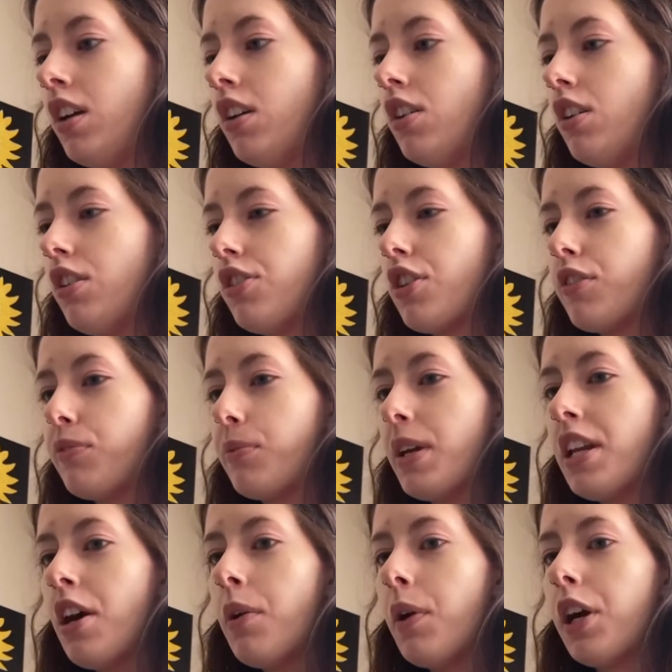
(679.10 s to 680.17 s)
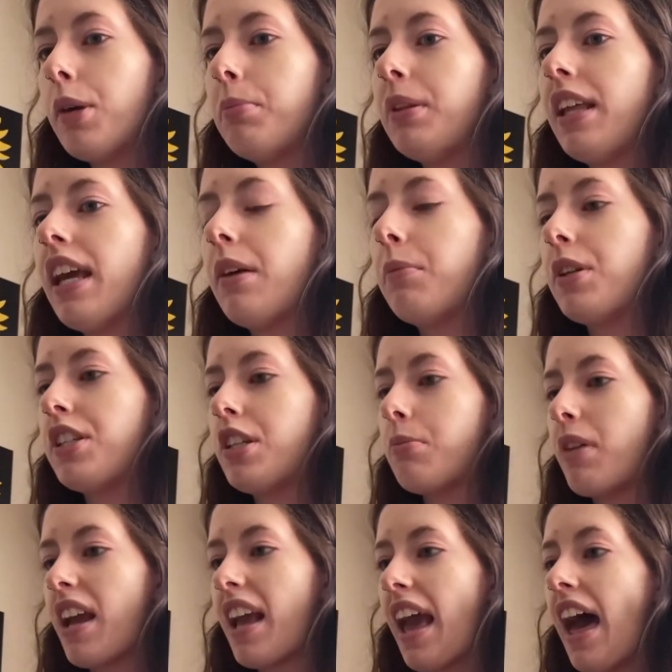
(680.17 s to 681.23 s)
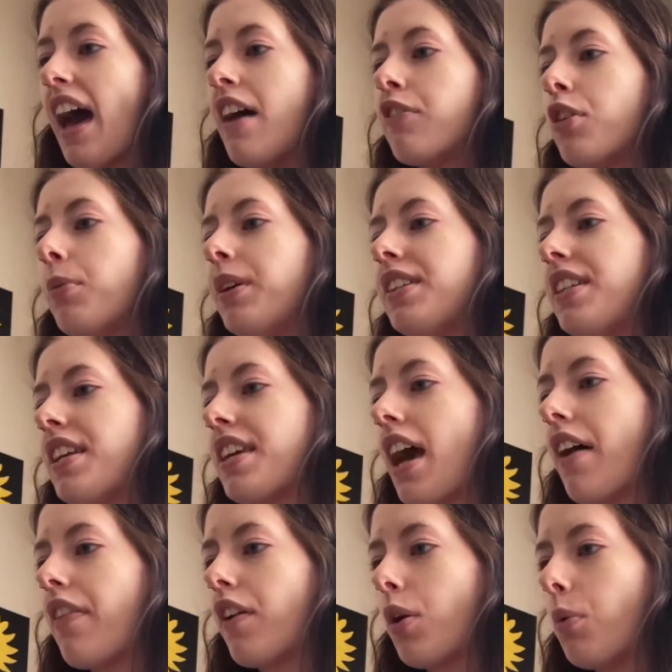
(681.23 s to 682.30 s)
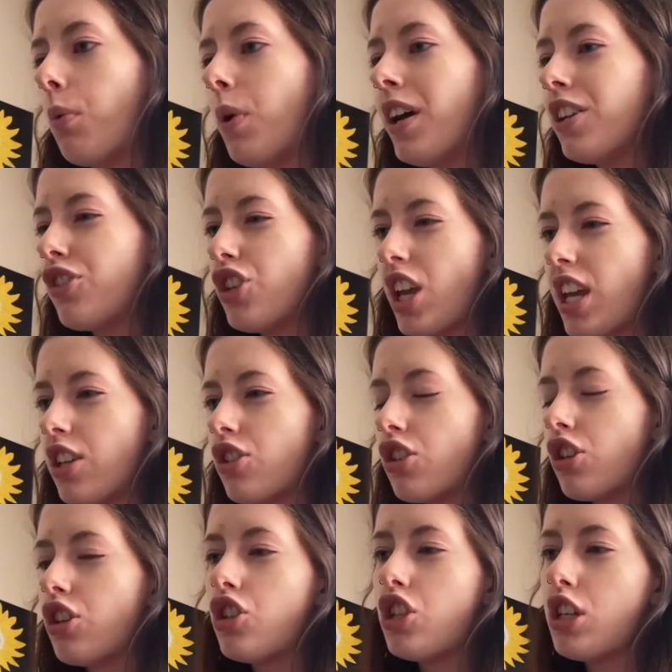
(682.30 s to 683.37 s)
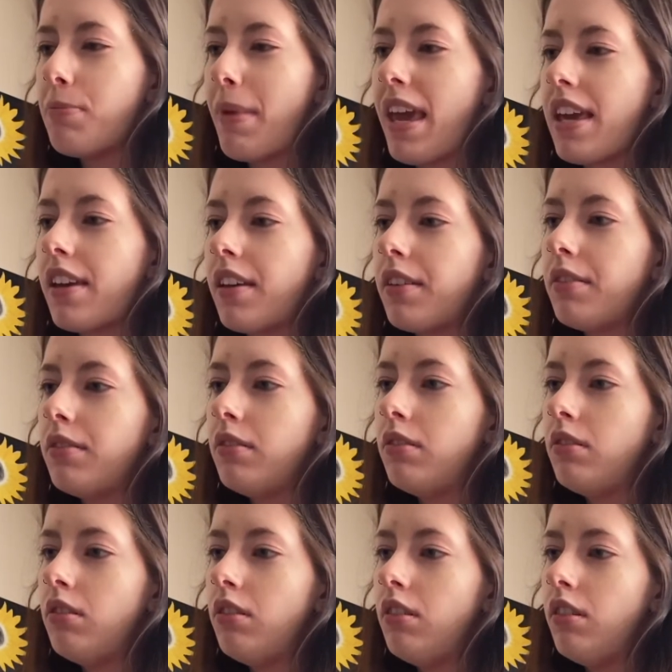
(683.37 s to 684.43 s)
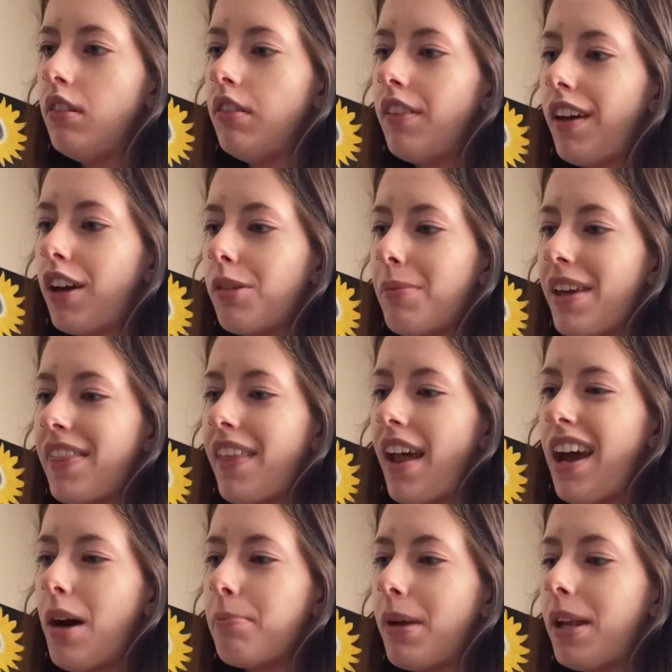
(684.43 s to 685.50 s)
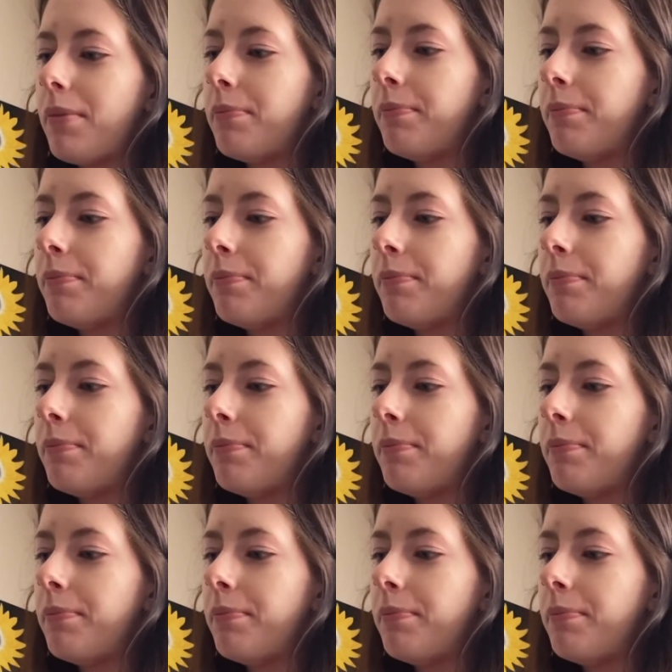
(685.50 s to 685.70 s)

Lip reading: So if we know her plan was to bring everyone together, what change could she make that could make that happen?